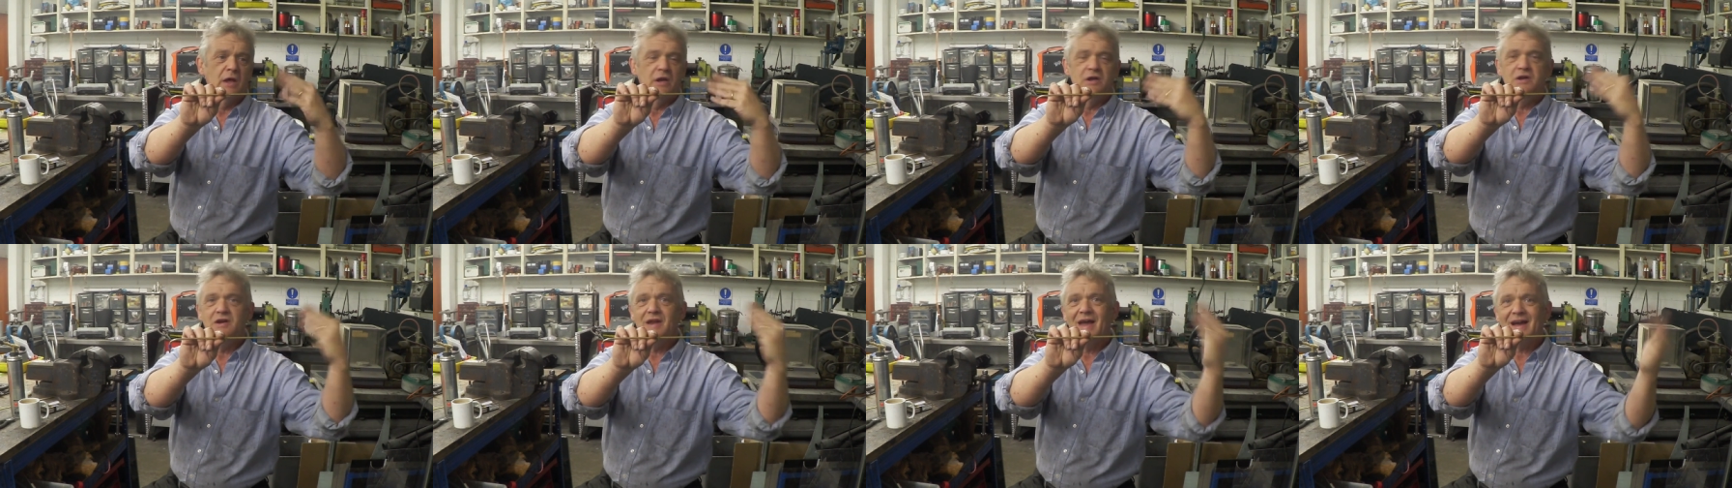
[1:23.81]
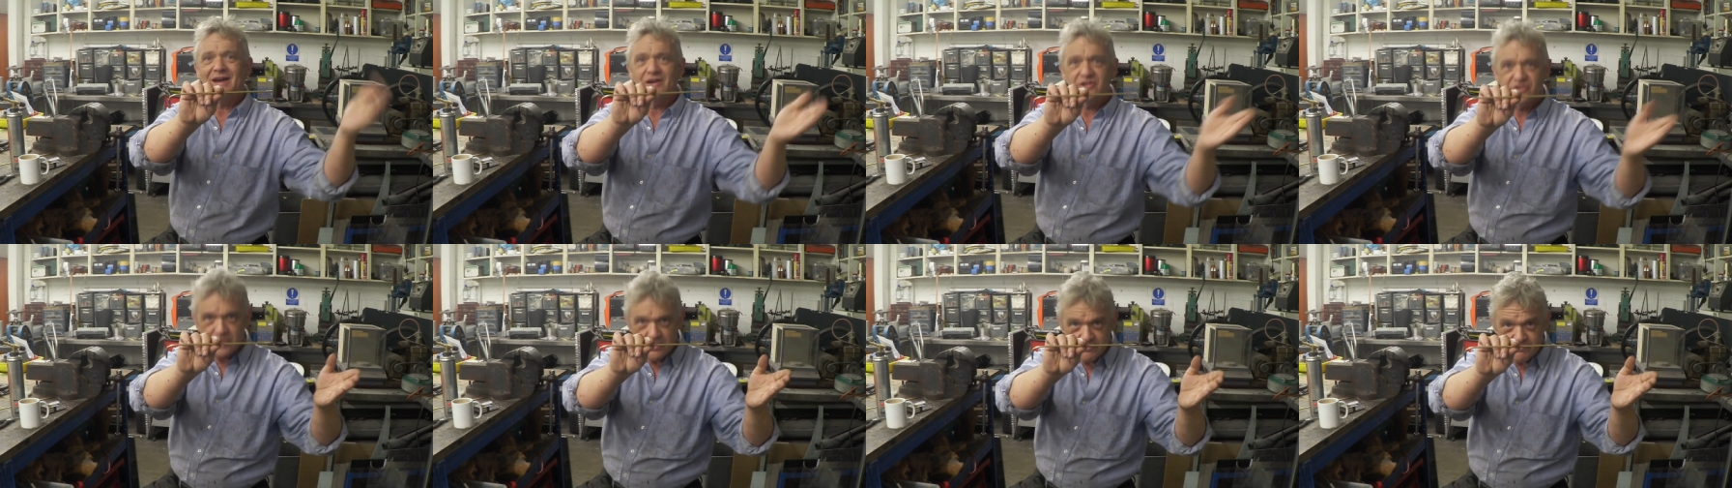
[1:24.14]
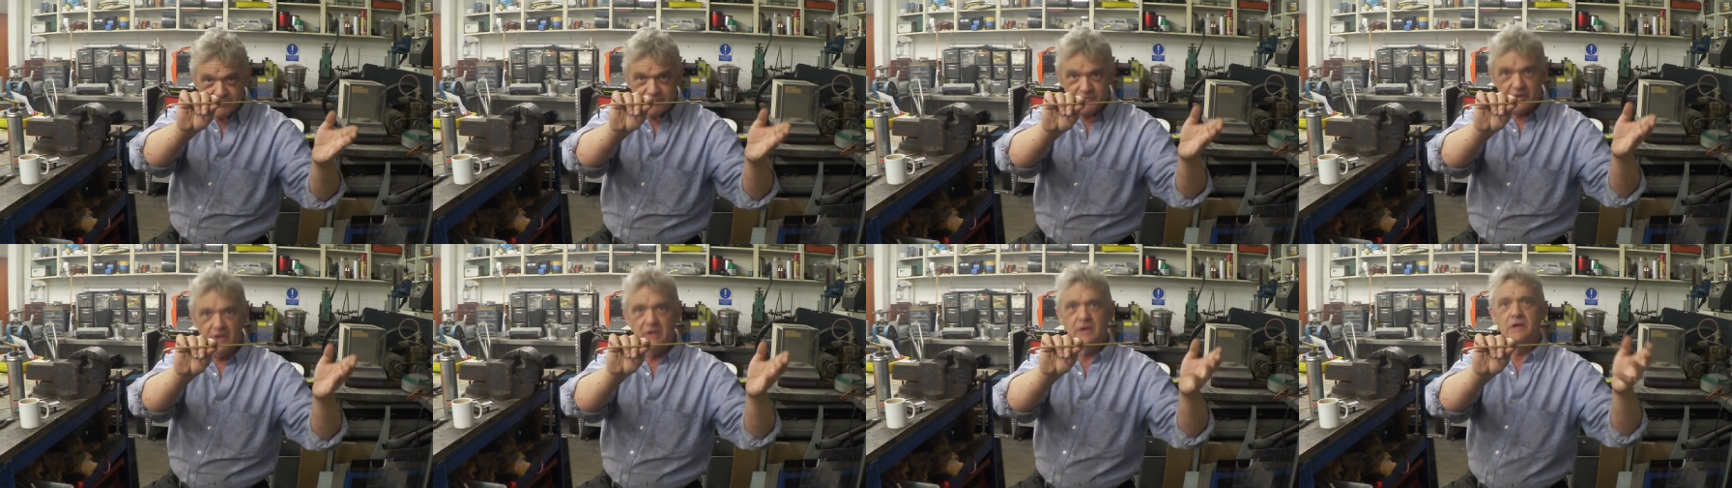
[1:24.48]

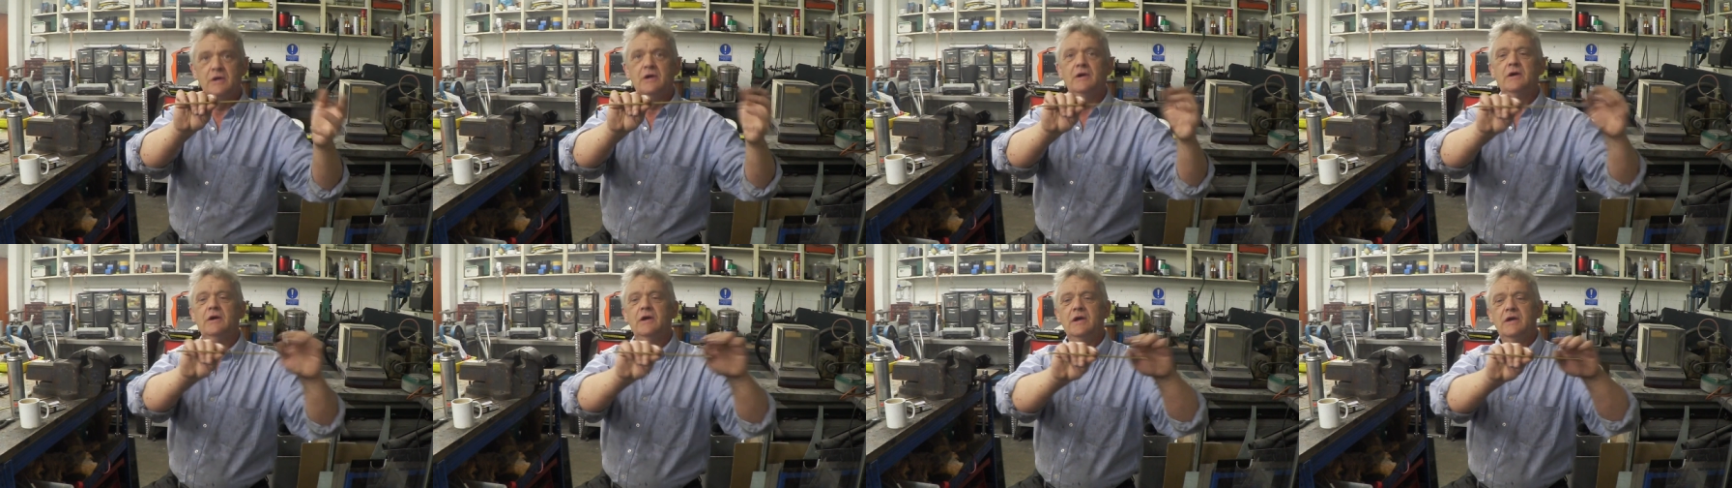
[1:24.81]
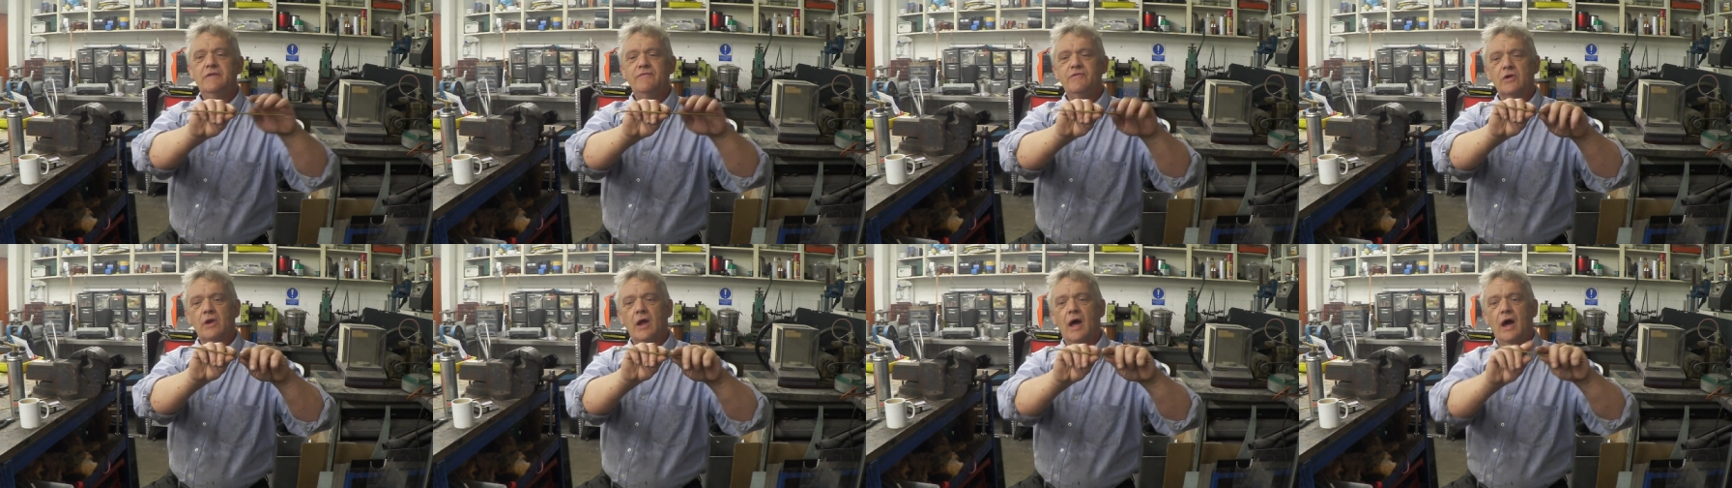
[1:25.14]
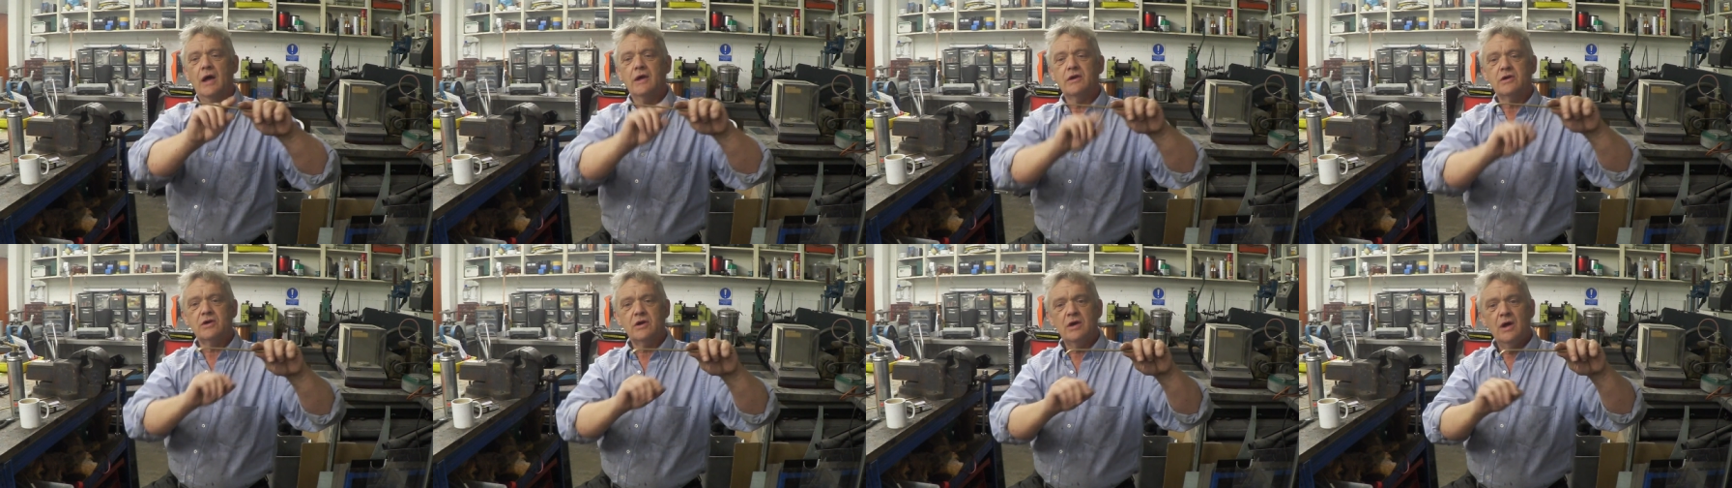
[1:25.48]
negative, if you
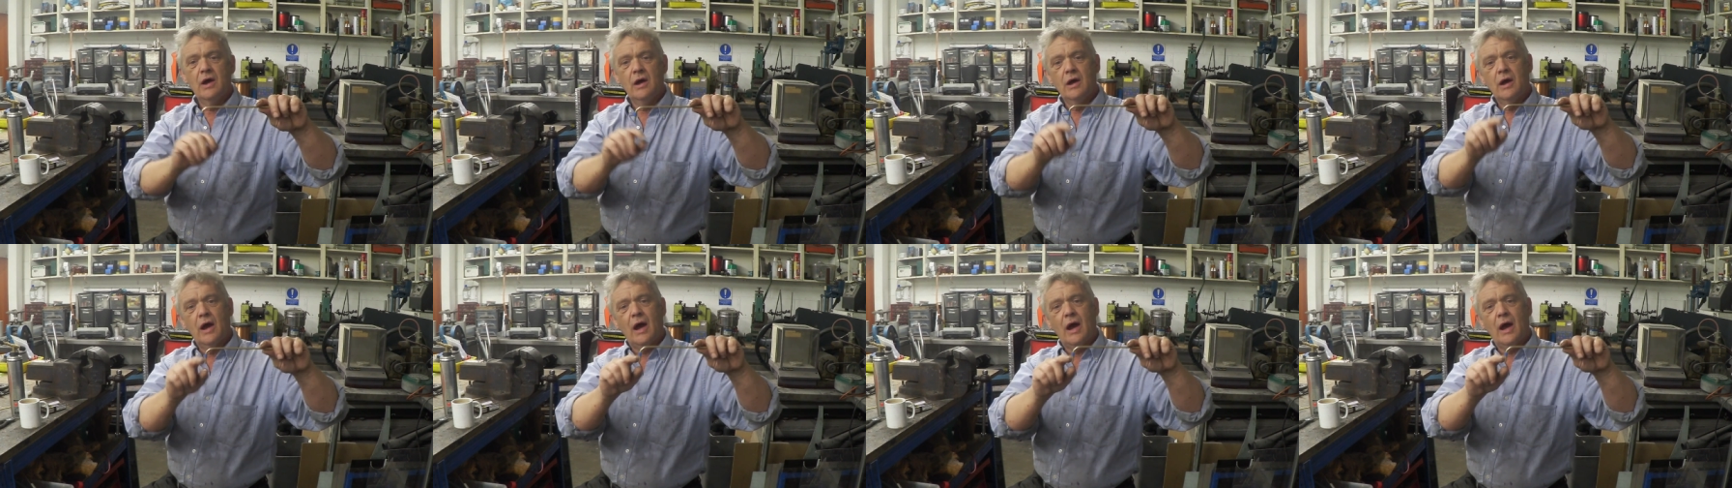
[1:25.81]
like.